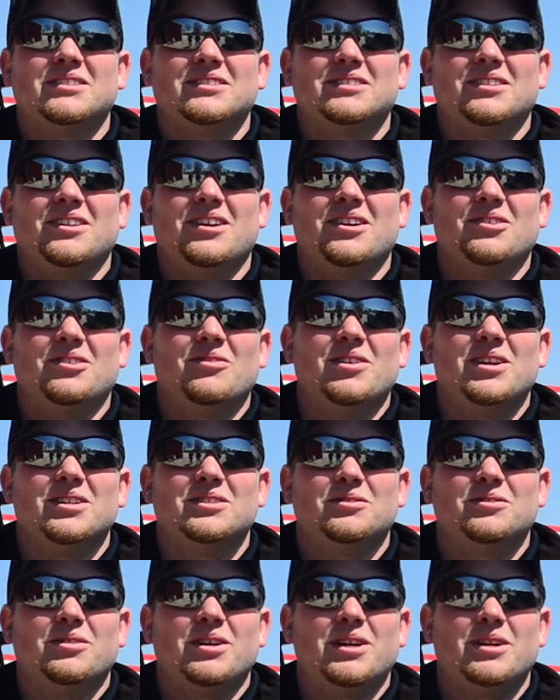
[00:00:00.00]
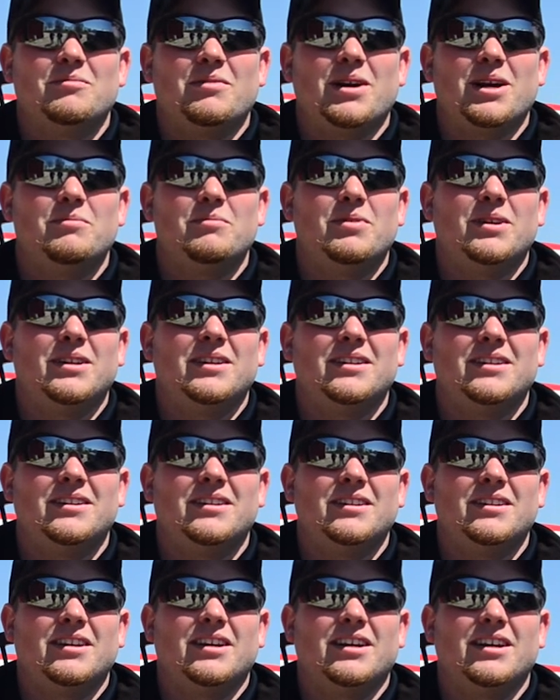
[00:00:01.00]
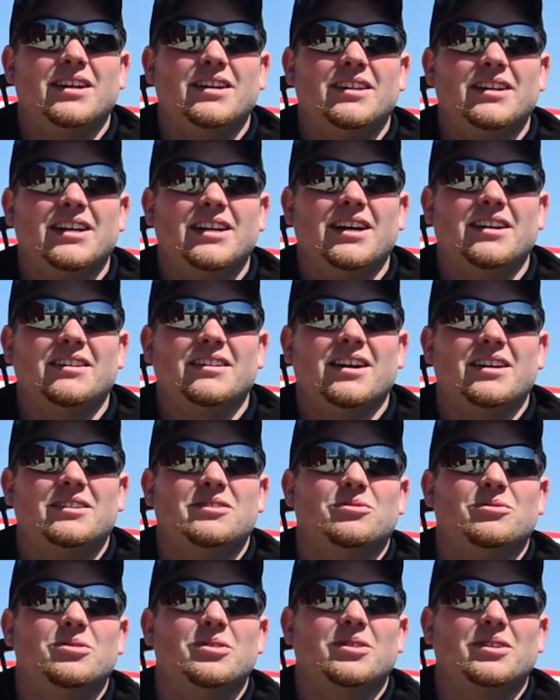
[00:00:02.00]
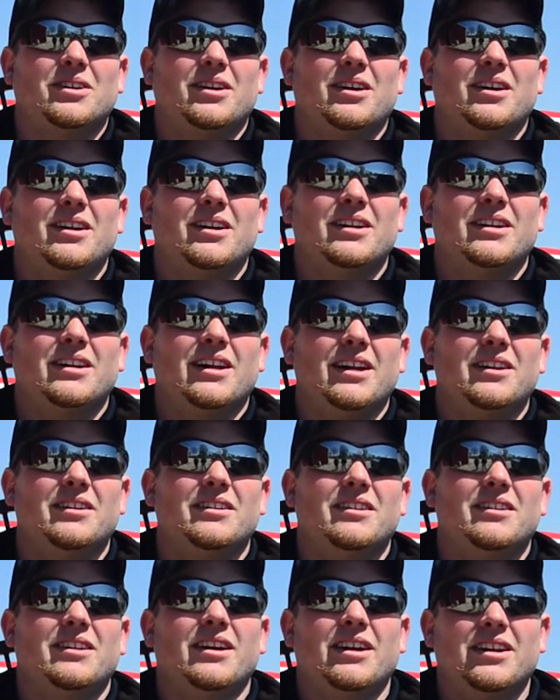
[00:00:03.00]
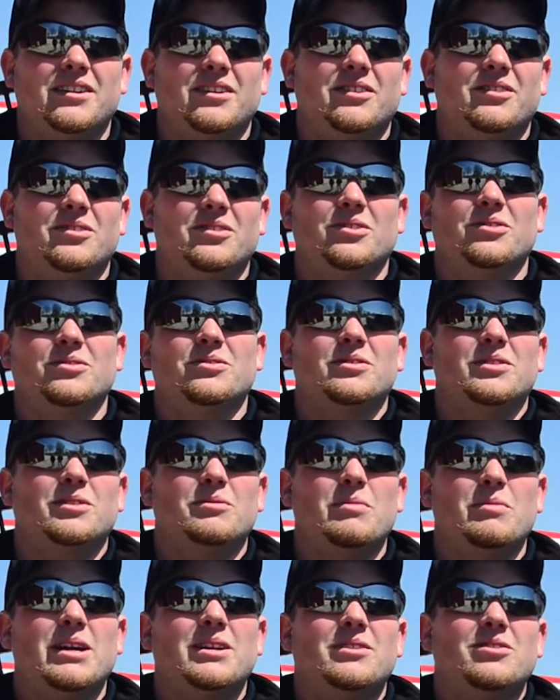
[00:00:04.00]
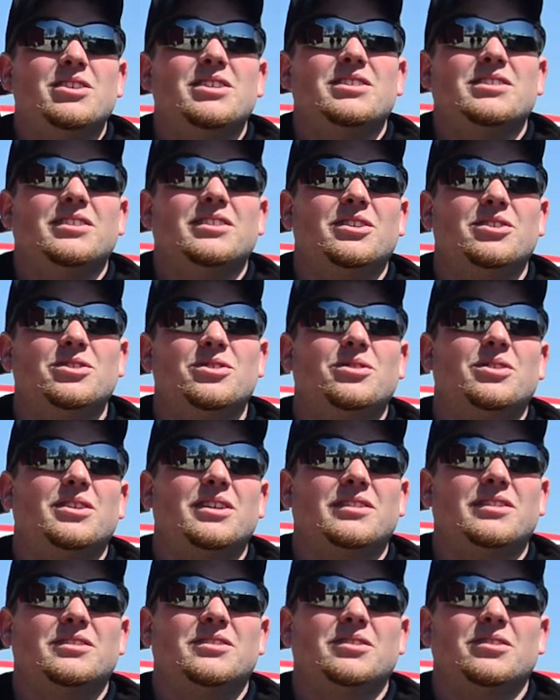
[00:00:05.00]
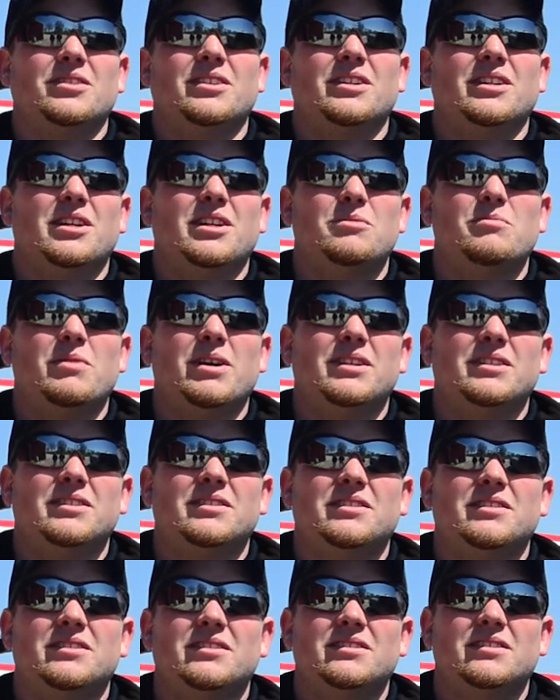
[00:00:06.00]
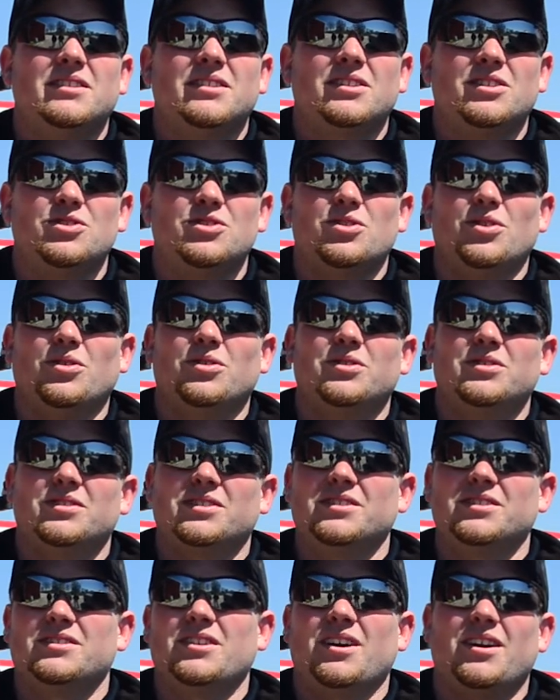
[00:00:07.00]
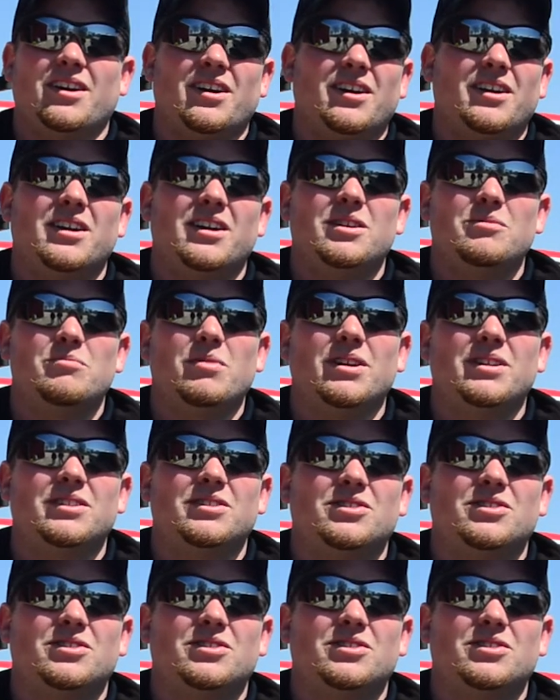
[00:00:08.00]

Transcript: is a long ways away in my opinion. Uh, they got a lot to work on. I, I know the main reason they're doing it so that anybody's controllers can talk on anybody's